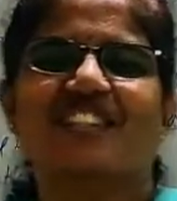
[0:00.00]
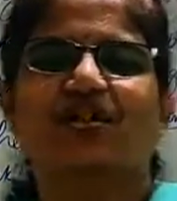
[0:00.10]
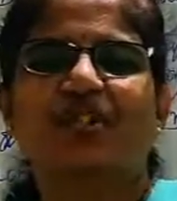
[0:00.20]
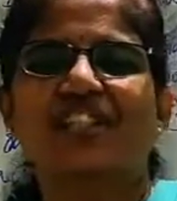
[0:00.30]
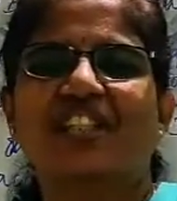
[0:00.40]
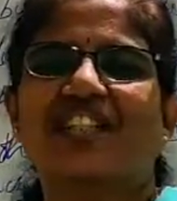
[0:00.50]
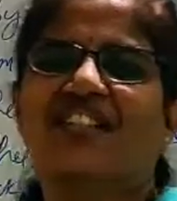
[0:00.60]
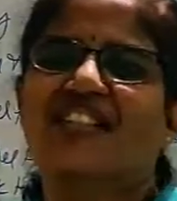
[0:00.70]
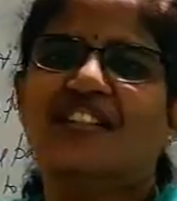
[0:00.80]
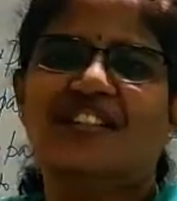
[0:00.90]
Today
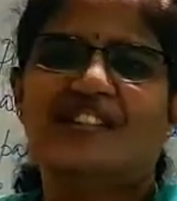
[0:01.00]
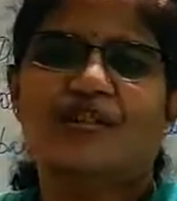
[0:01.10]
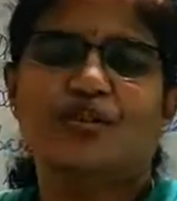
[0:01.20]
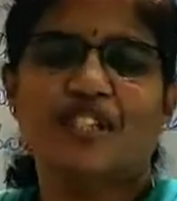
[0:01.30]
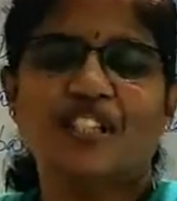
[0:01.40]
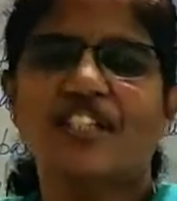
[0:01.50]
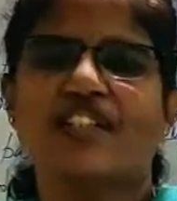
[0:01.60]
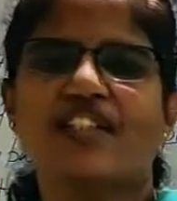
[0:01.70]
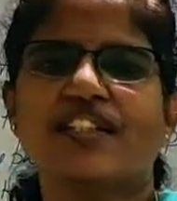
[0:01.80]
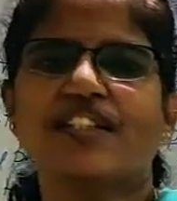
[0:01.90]
we'll
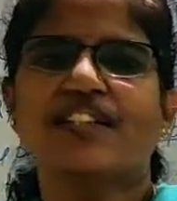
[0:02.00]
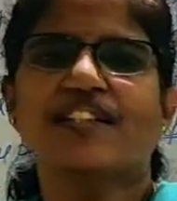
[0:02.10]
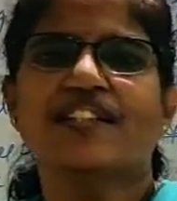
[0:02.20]
see the